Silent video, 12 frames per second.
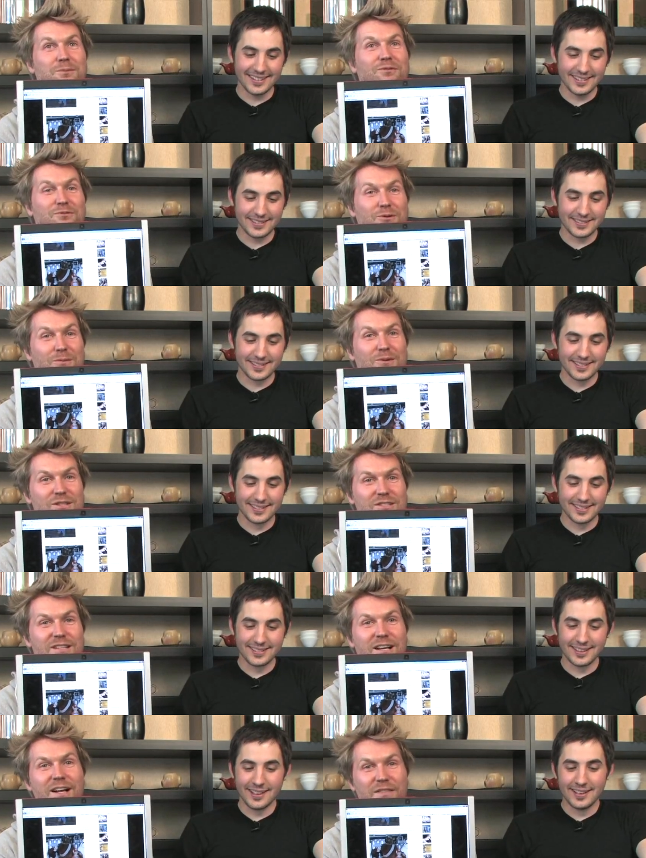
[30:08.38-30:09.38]

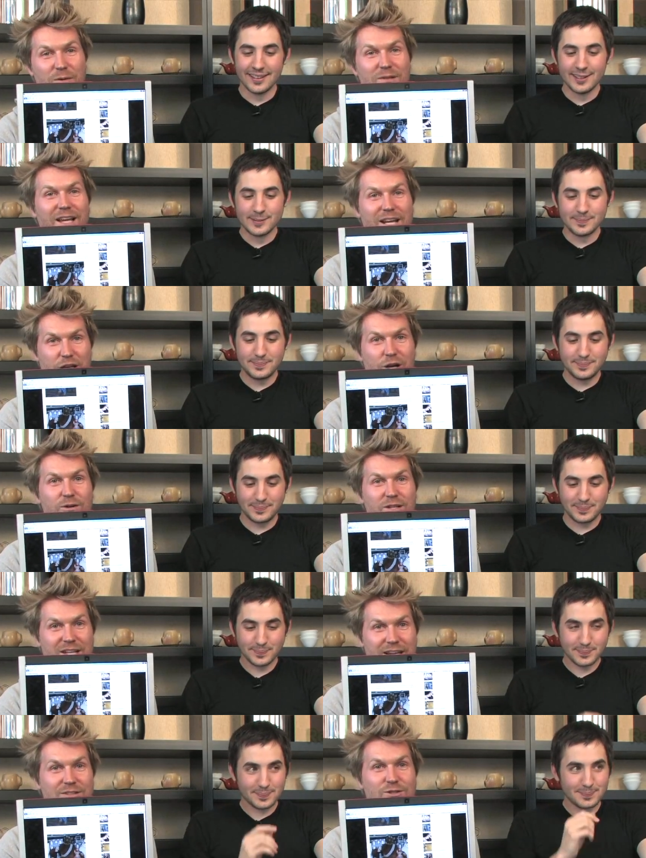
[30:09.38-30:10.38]
Speaker 1: performers that would like go
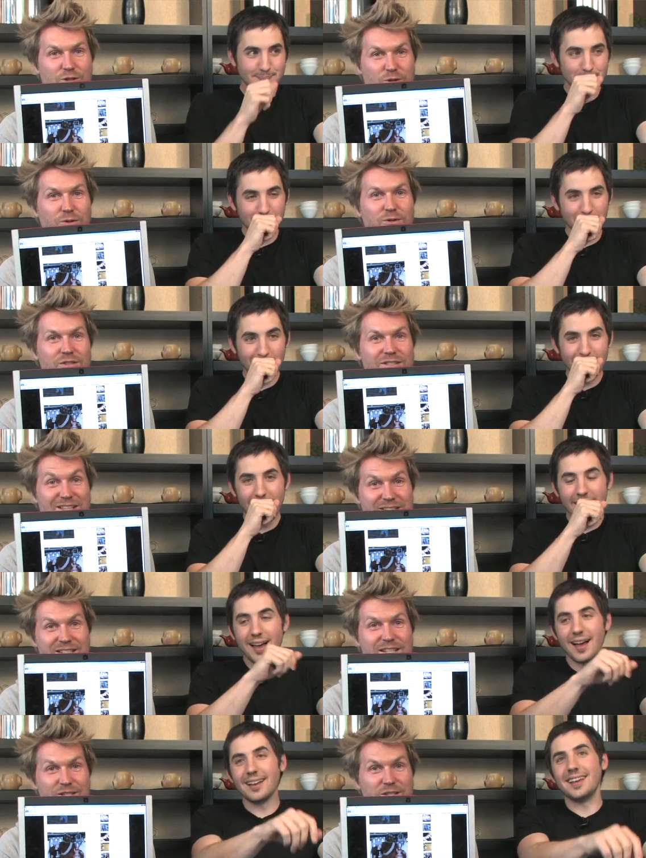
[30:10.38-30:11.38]
to kids' schools
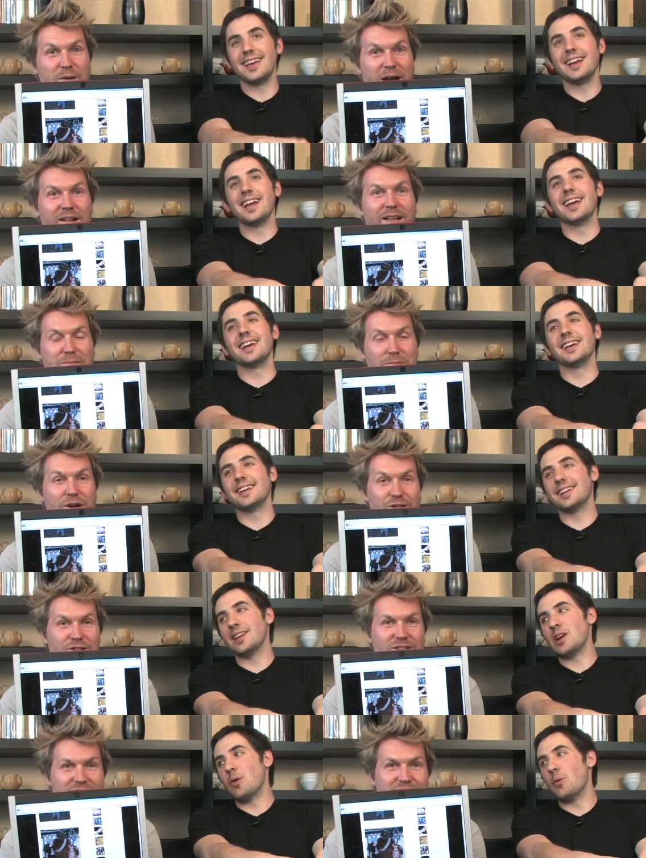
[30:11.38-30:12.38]
and teach them how to like
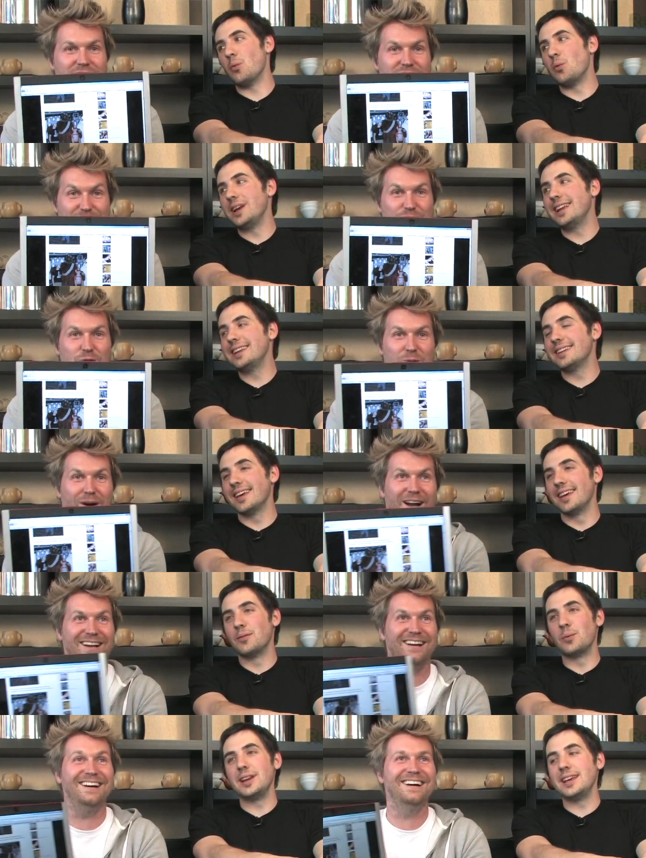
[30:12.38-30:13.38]
brush their teeth
Speaker 2: as
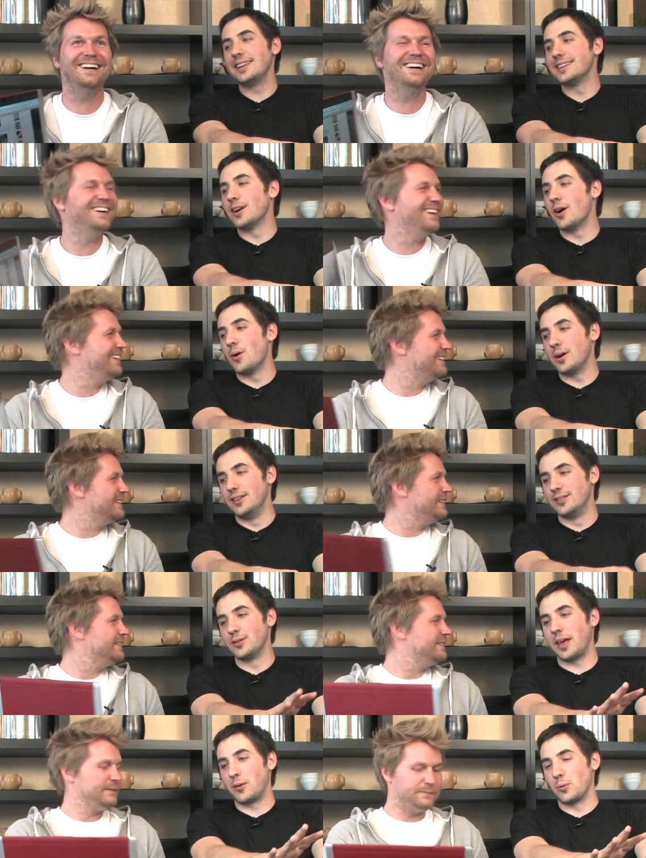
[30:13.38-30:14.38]
Chewbacca. We need to go
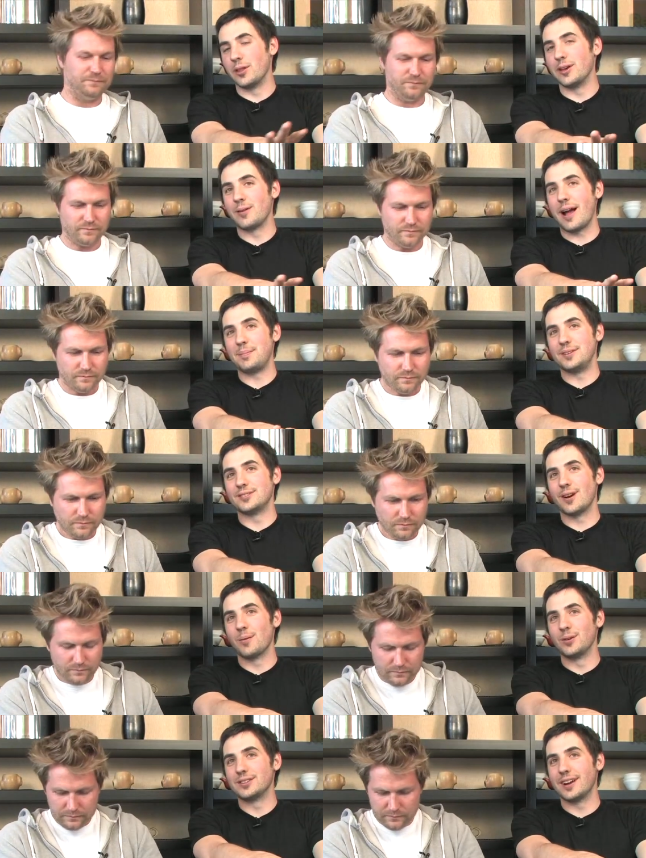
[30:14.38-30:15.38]
is like really crappy
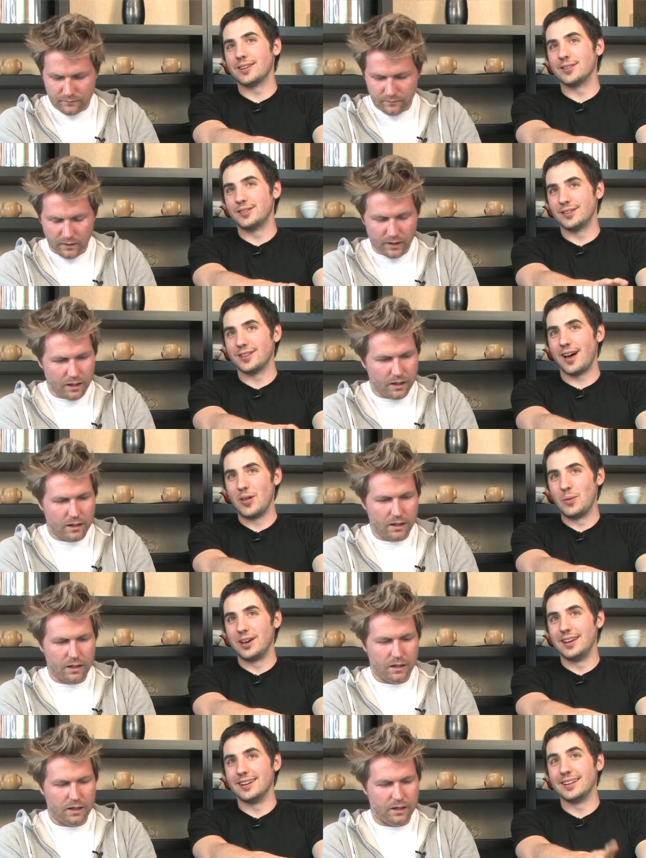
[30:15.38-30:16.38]
Star Wars characters this
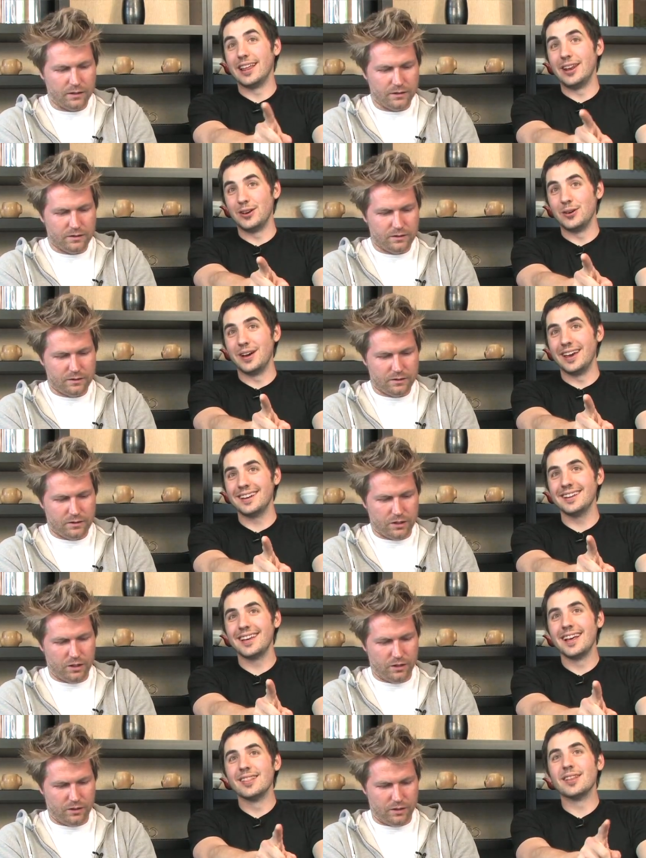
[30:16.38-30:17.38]
Halloween. Glenn, are you in?
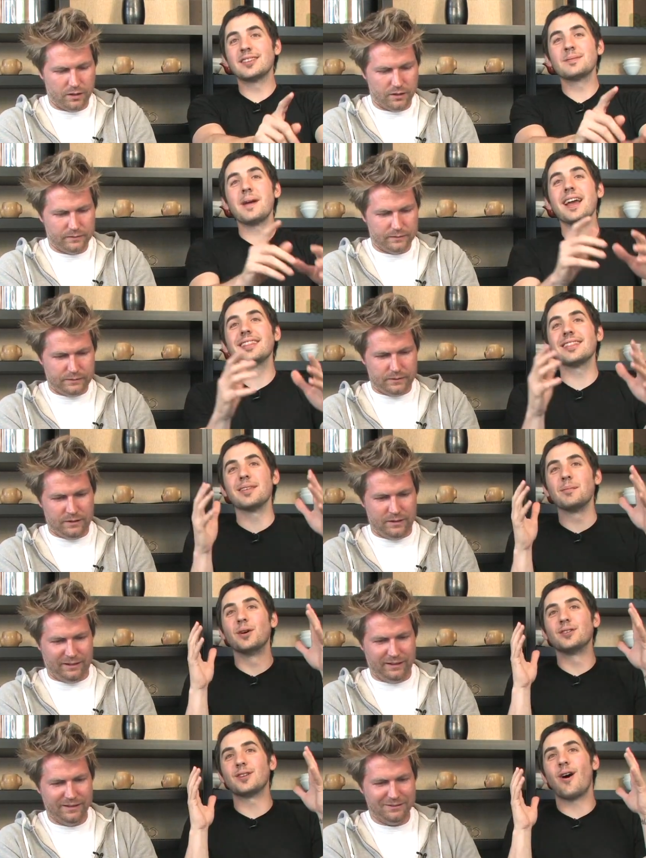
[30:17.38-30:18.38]
Dude. Let's make the
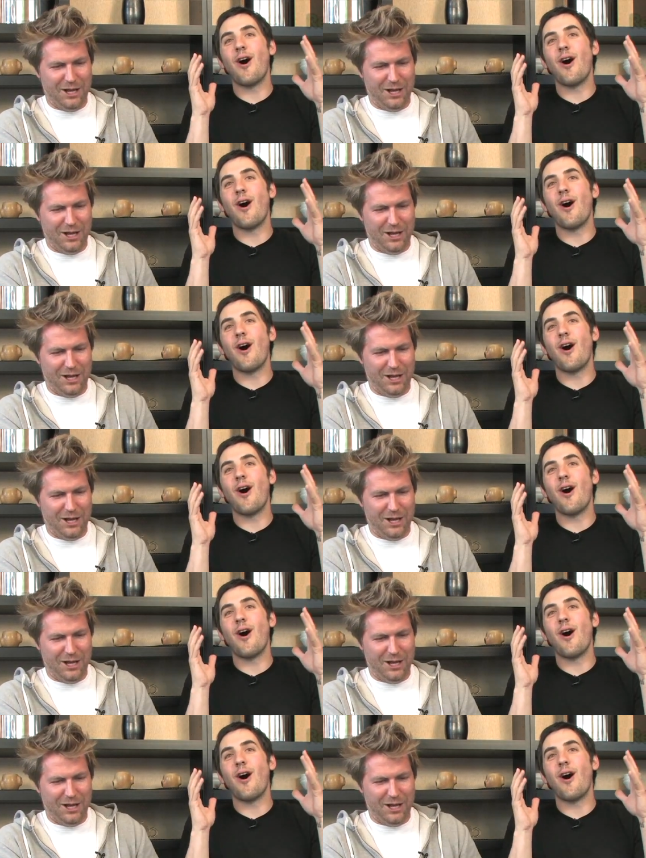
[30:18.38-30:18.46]
most